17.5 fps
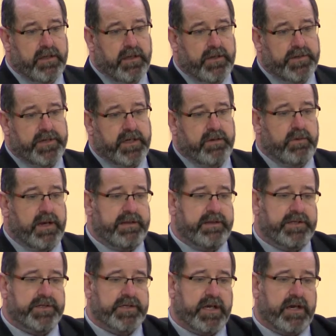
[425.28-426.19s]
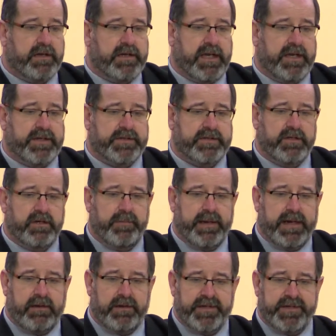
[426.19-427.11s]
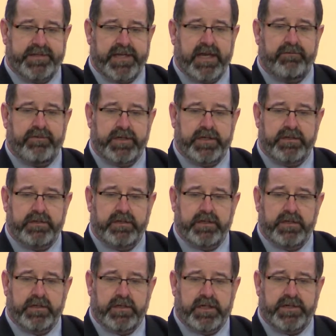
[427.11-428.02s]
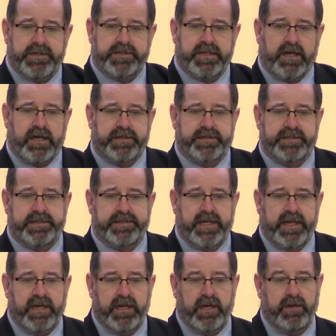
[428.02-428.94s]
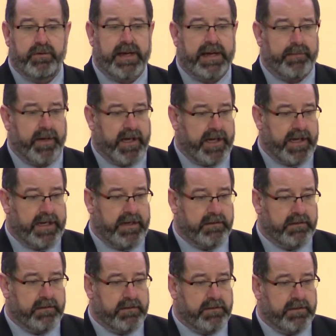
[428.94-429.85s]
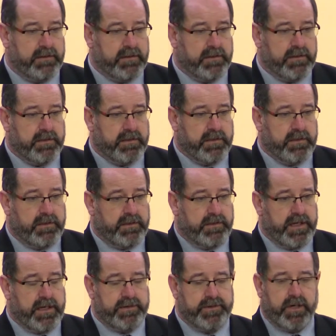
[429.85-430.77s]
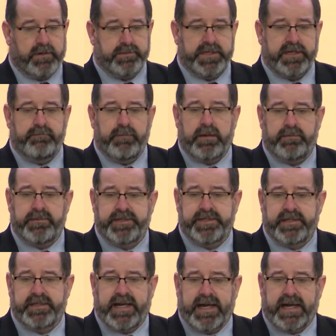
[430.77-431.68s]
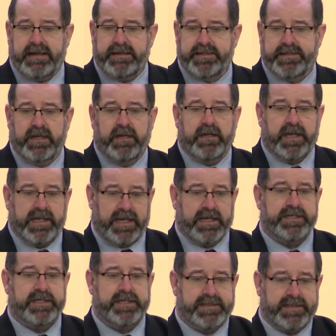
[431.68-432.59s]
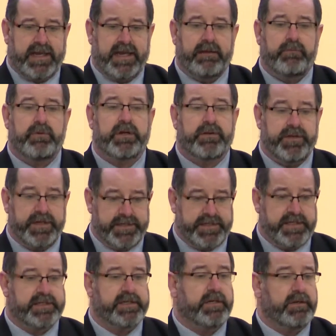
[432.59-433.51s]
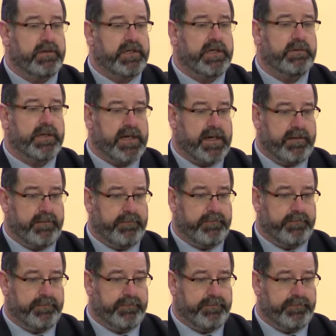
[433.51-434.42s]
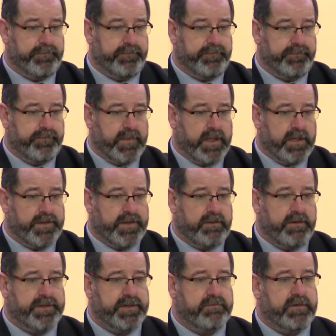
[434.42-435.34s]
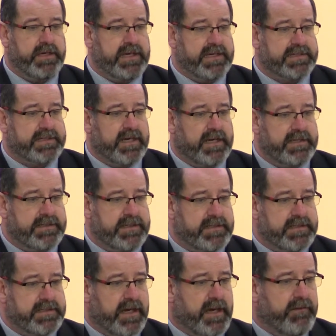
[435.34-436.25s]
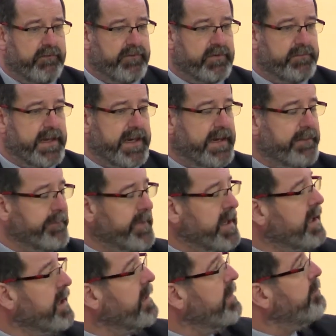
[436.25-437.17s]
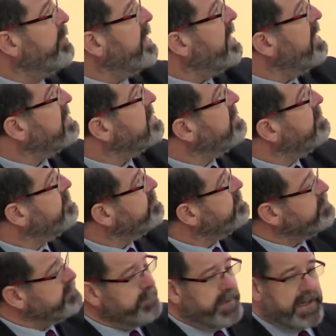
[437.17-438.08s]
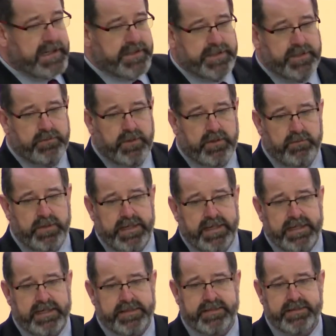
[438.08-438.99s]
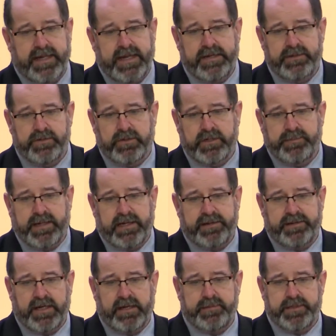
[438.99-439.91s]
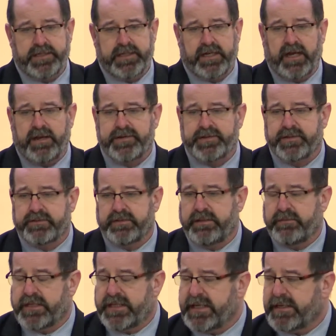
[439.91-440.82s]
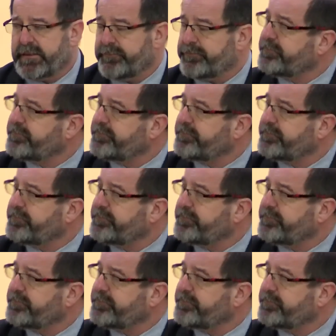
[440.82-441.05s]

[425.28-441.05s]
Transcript: So when the child gets to about 7 and starts to say, who am I? Their adoptive mums and dads can actually say, well, this is who you are. So it's a really exciting time for me. But back to what we're here today, talk about therapeutic life story work.